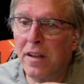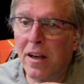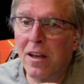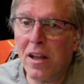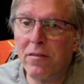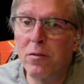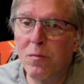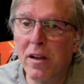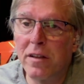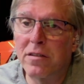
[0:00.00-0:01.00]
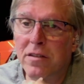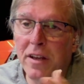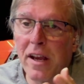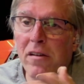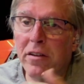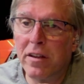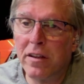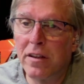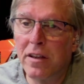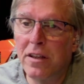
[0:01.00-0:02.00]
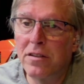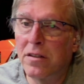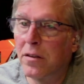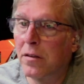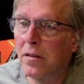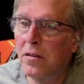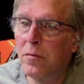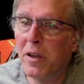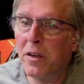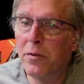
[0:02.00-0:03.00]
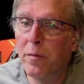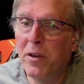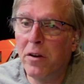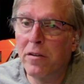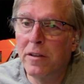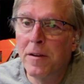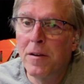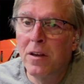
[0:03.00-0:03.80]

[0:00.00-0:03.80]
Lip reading: got 11 months and now it needs to be rebuilt.